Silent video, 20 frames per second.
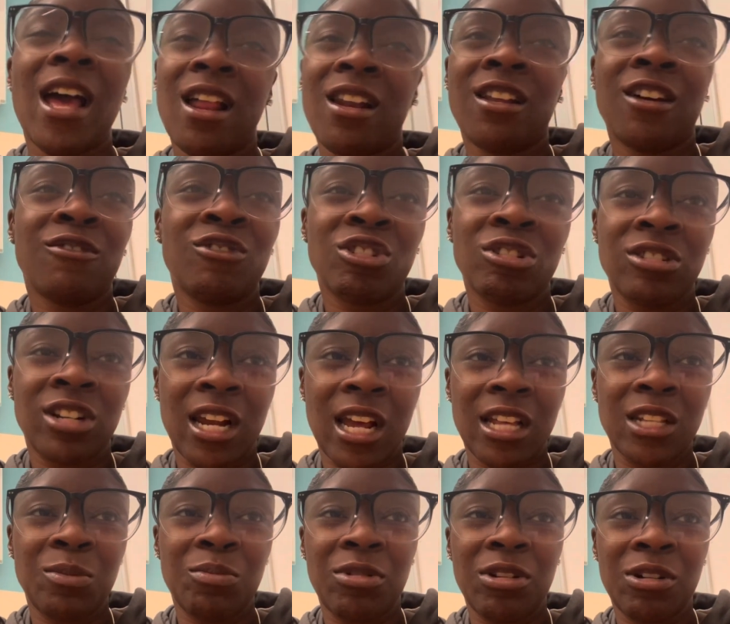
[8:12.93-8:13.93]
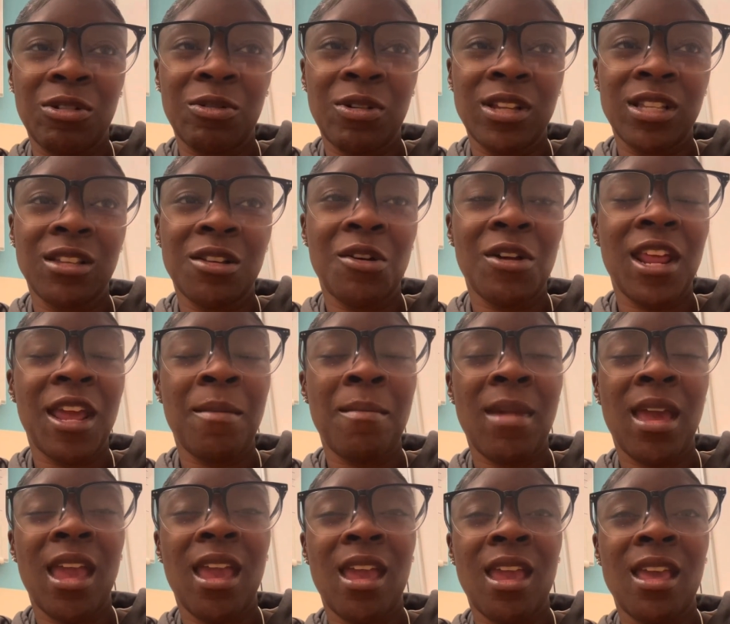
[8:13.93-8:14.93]
I love Children's Hospital. So they
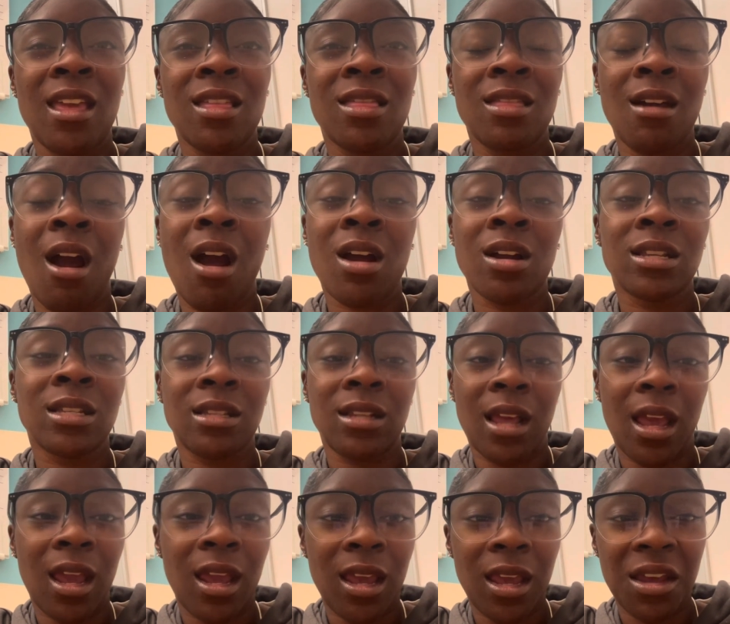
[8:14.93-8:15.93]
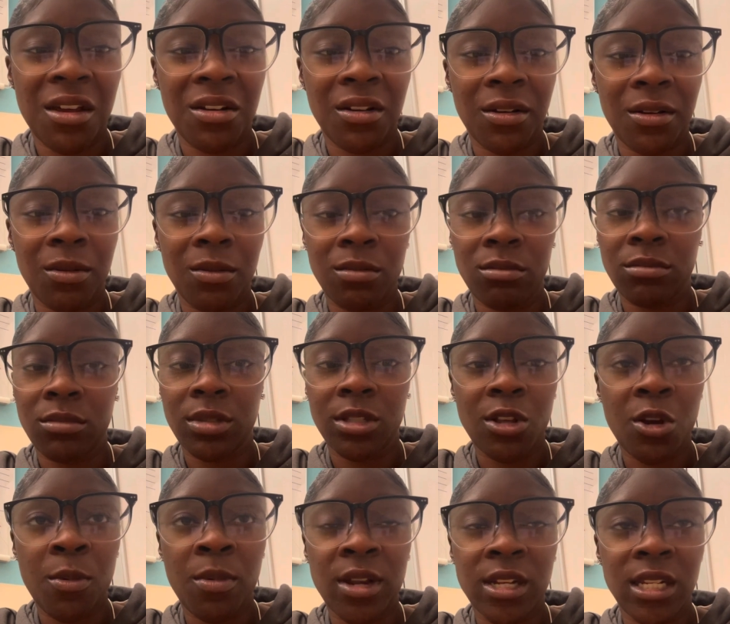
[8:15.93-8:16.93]
made our stay here
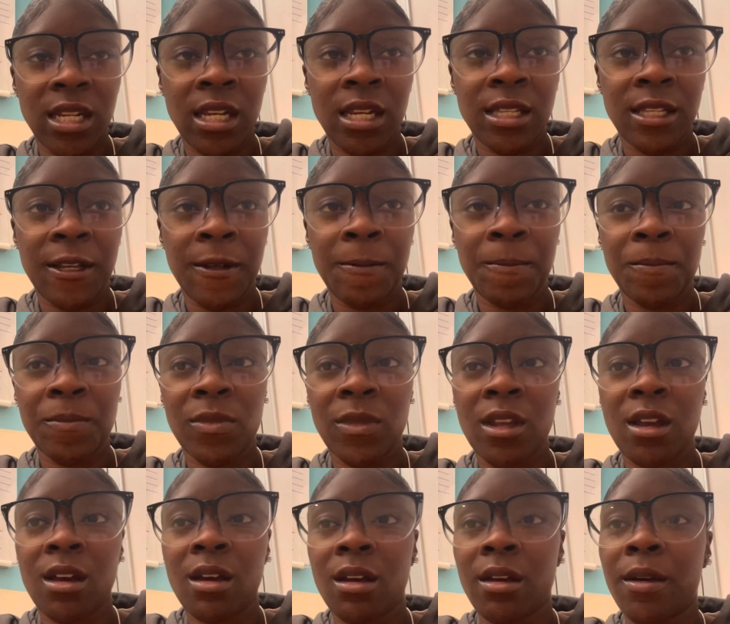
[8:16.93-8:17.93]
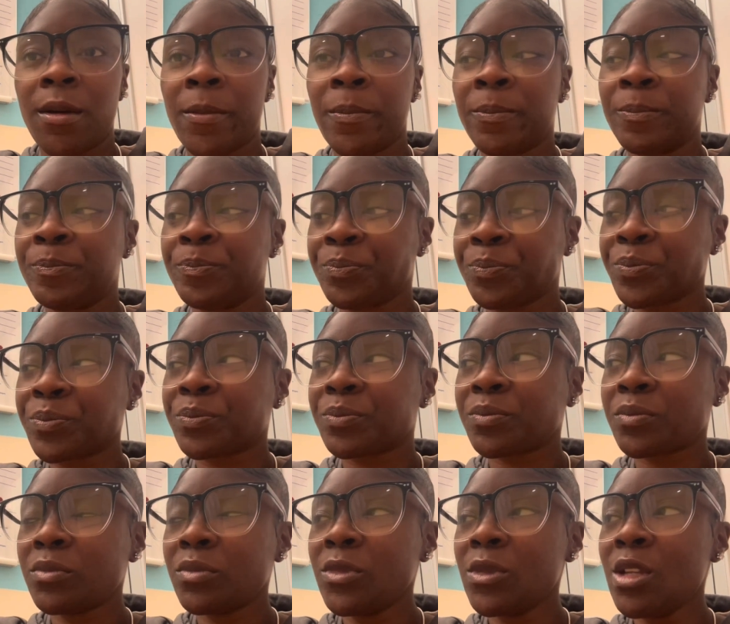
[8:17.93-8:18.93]
so much easy.
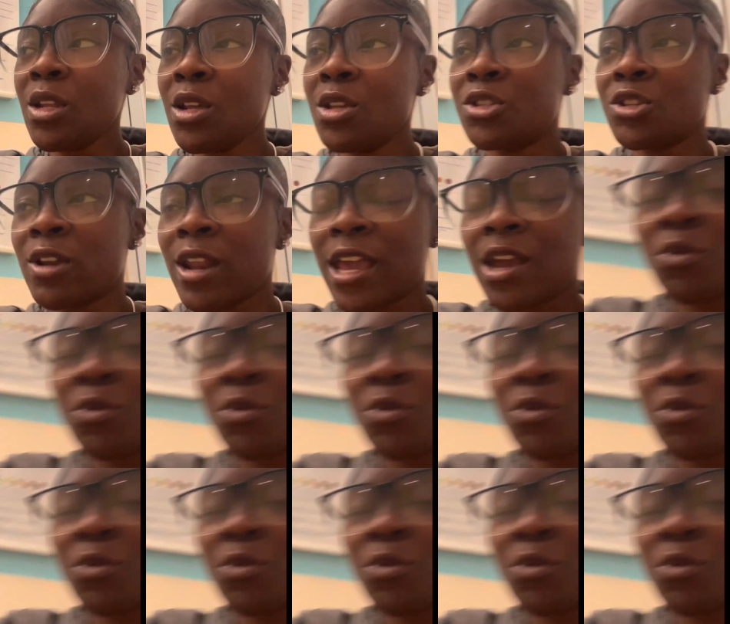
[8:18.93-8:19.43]
So like